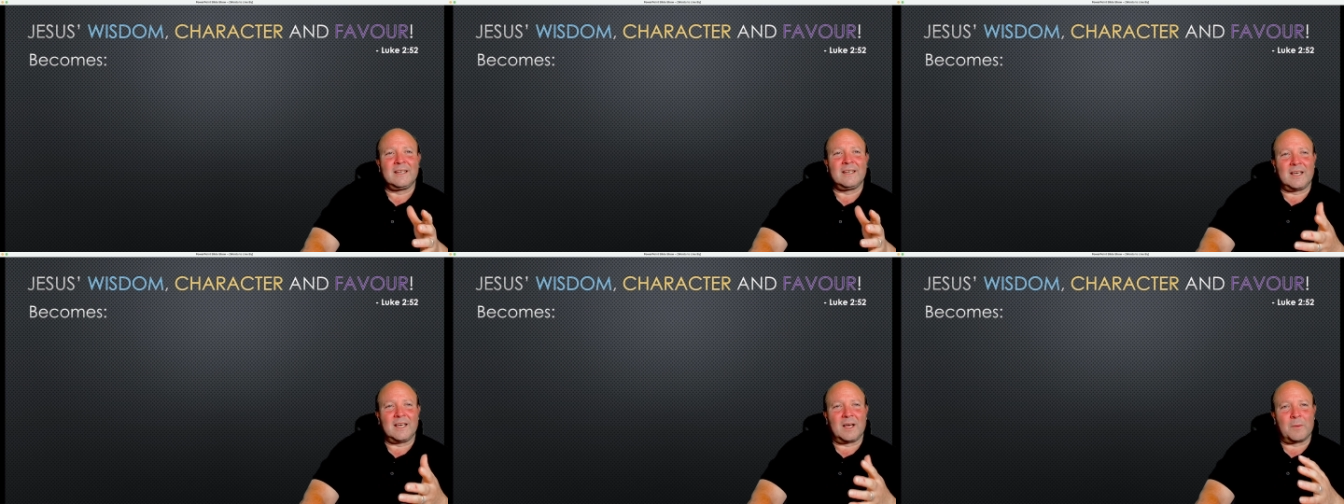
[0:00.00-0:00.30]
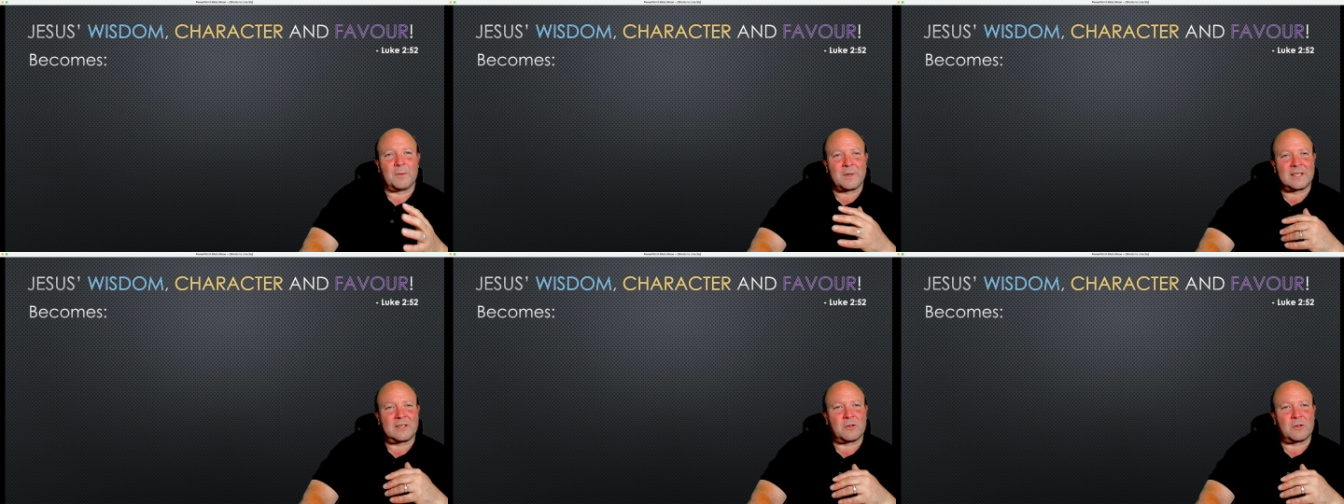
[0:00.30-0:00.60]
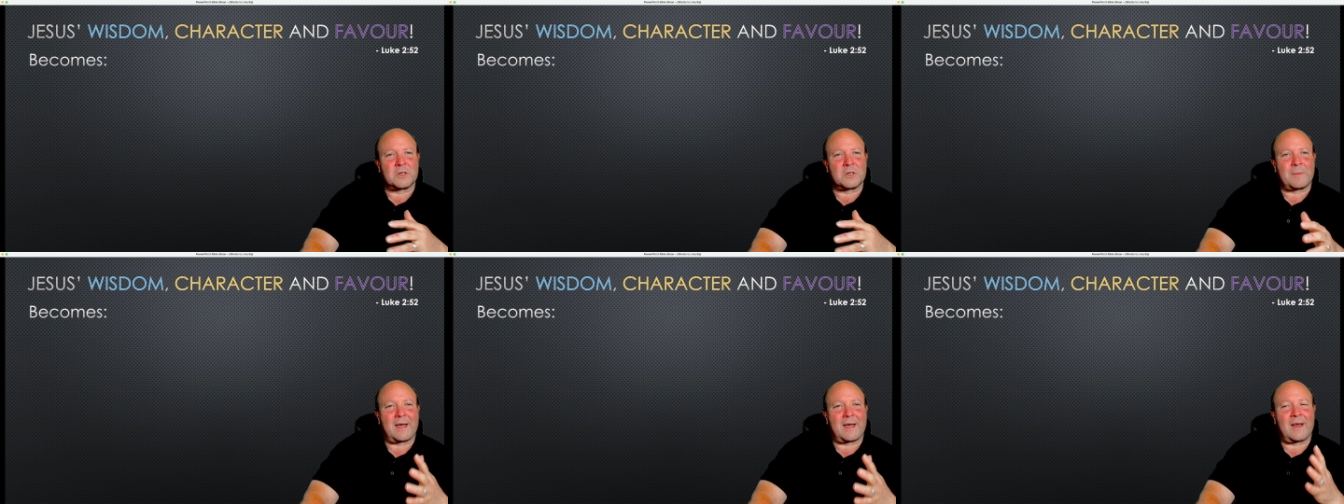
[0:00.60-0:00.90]
And we
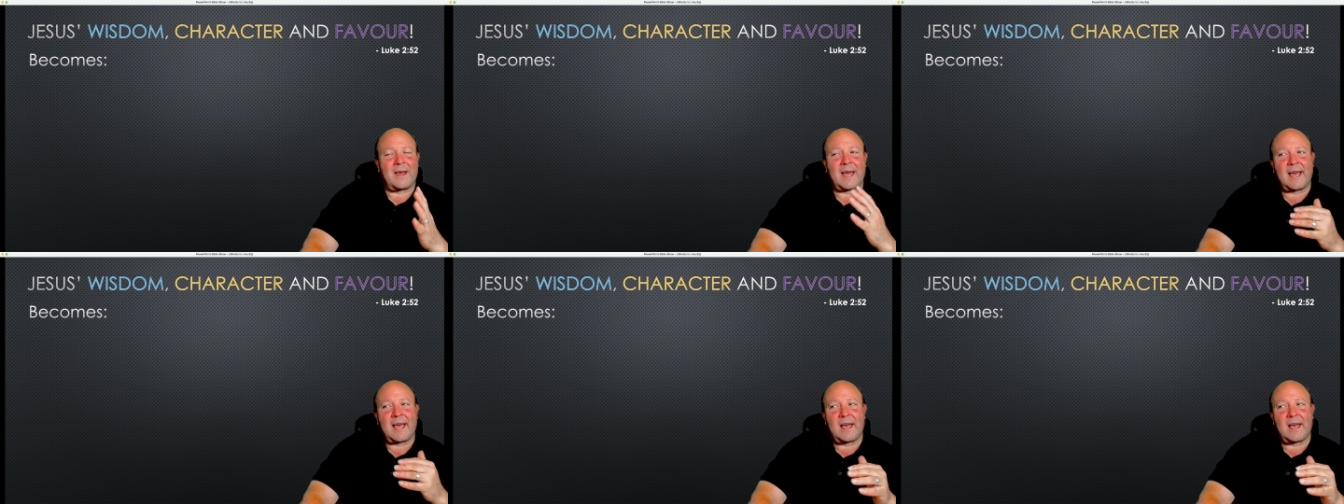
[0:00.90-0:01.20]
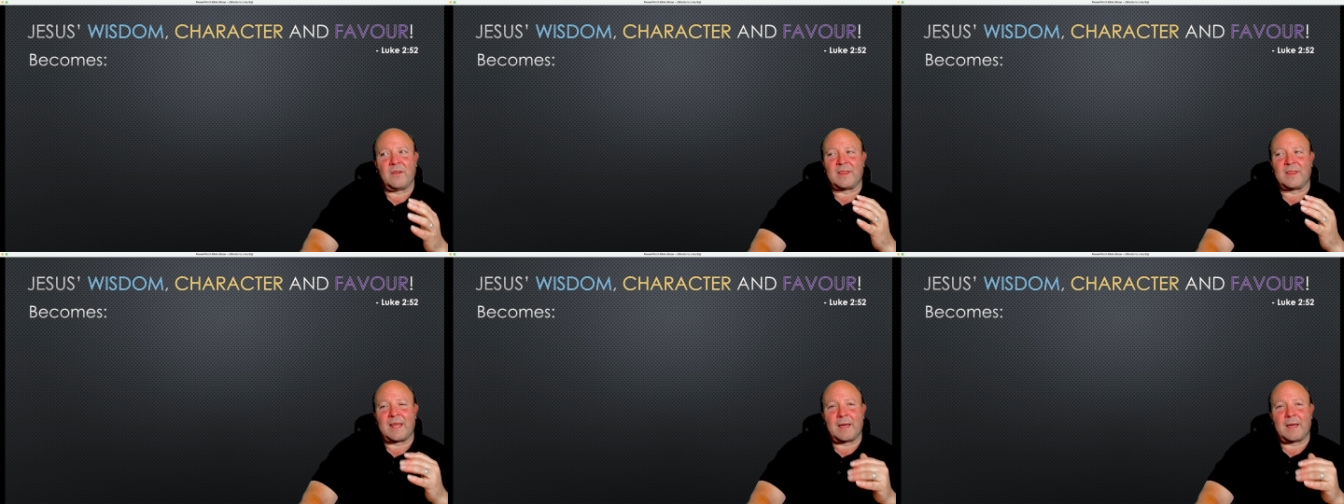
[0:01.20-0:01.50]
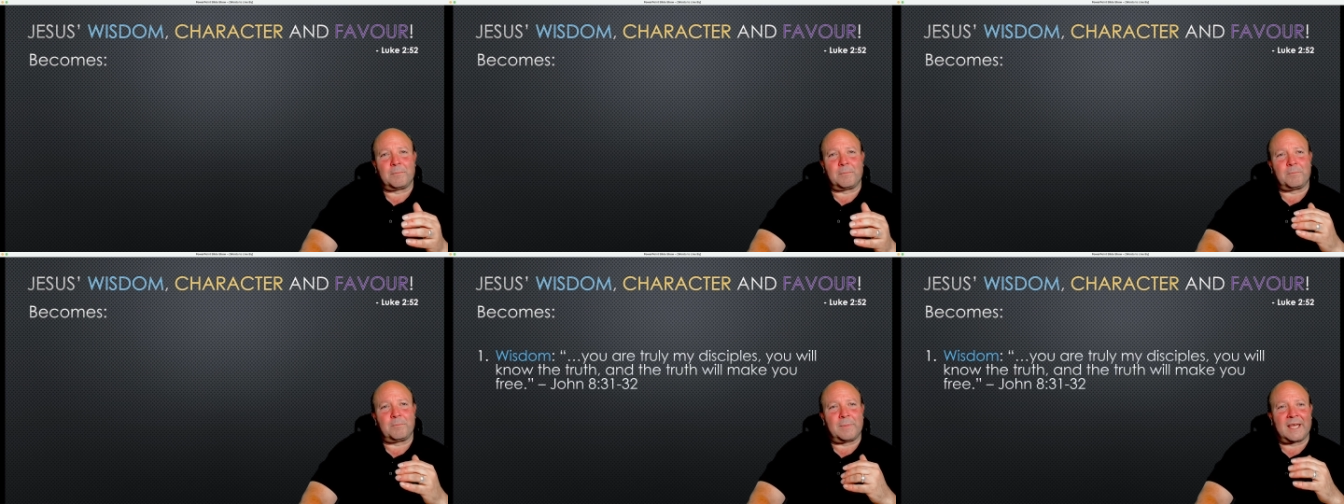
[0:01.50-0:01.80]
thought about how
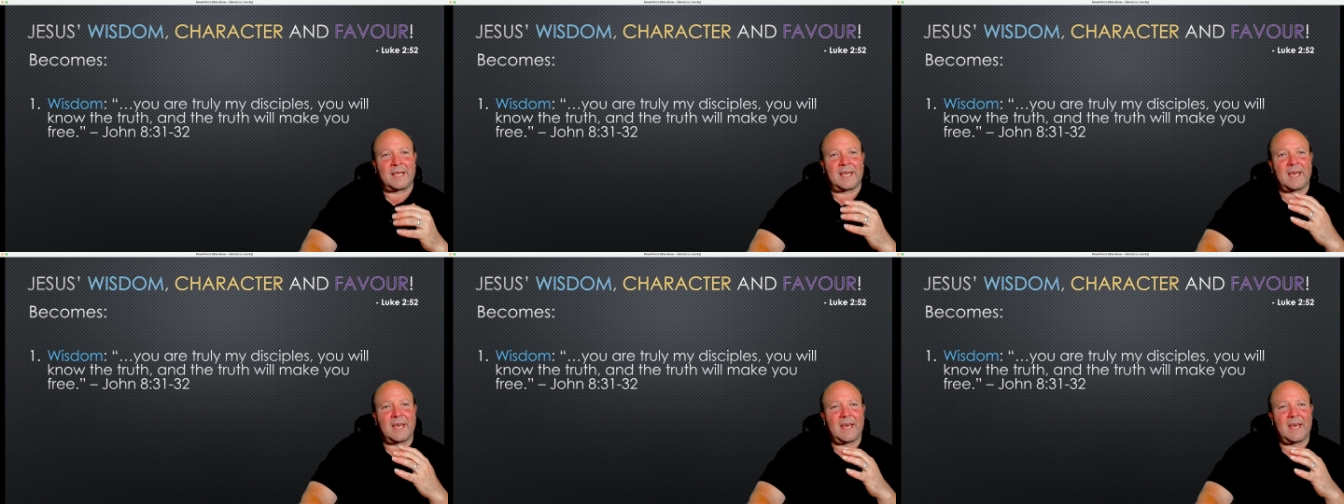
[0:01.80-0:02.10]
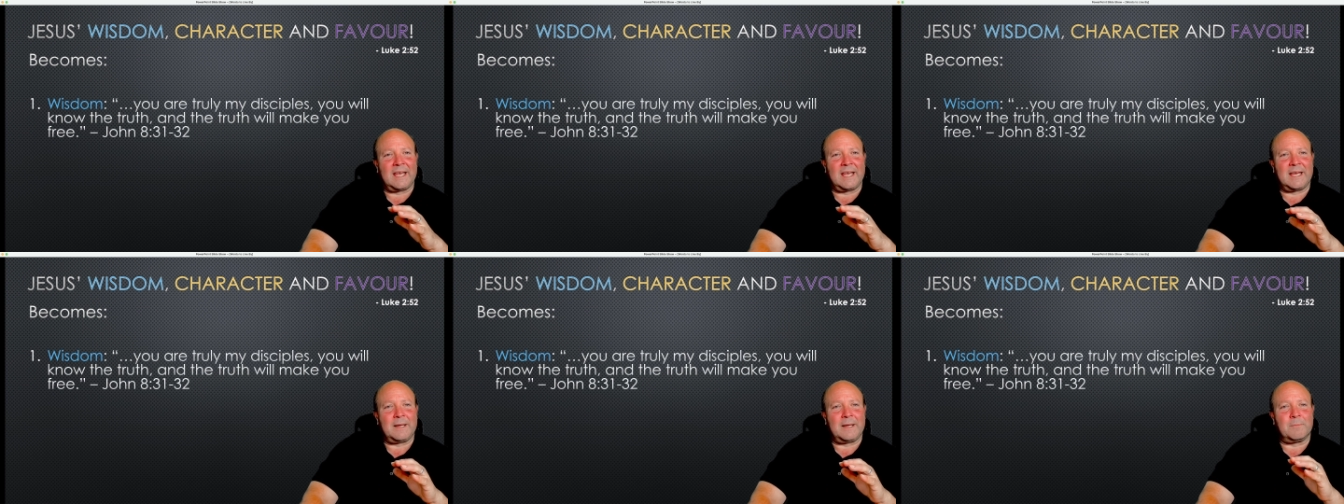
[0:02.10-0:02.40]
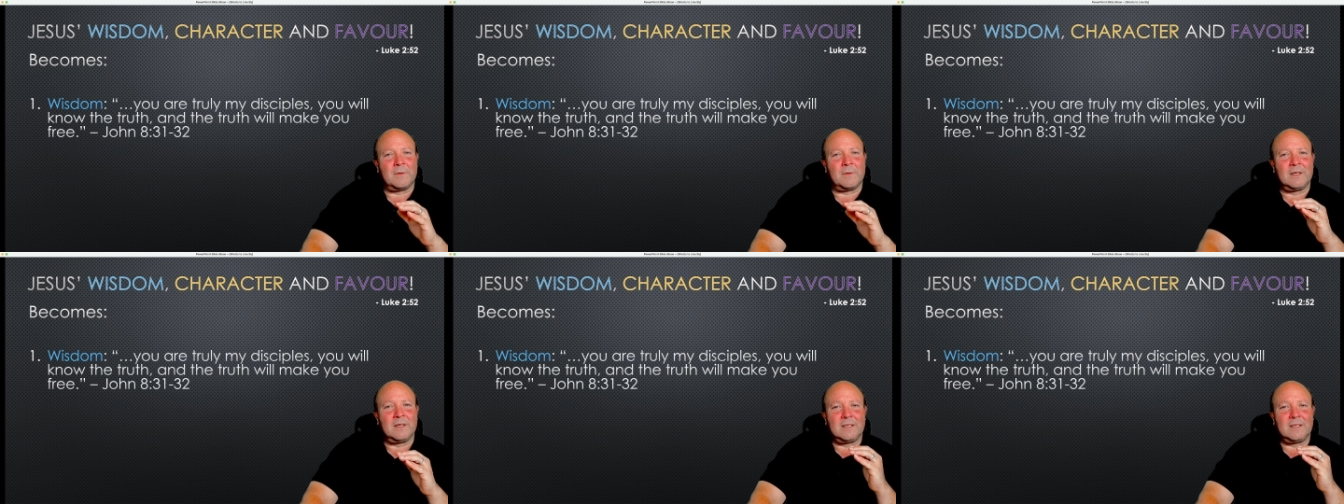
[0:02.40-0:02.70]
that
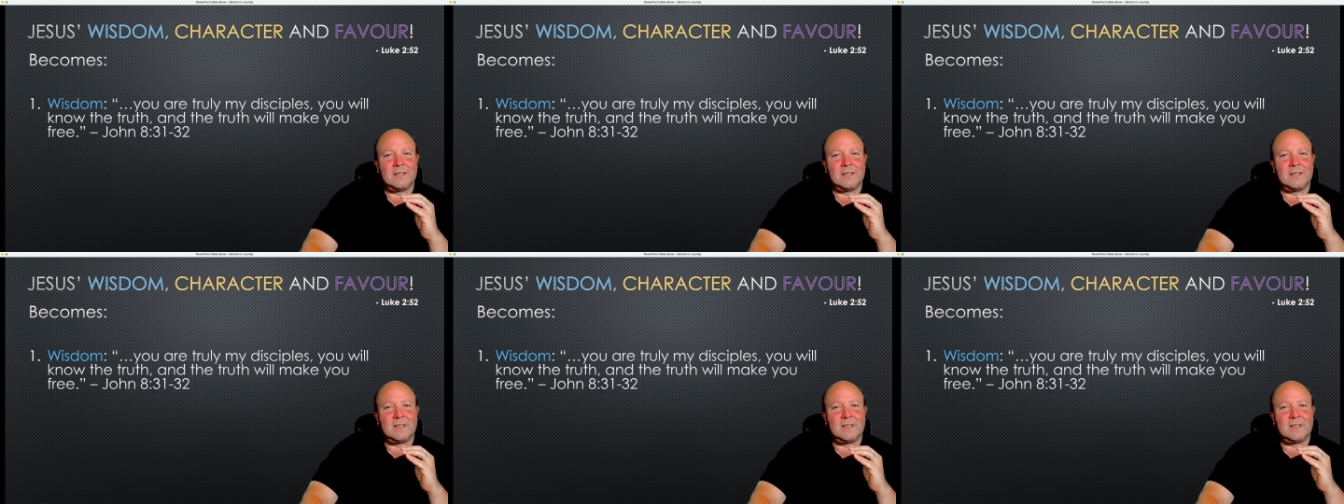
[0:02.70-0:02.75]
became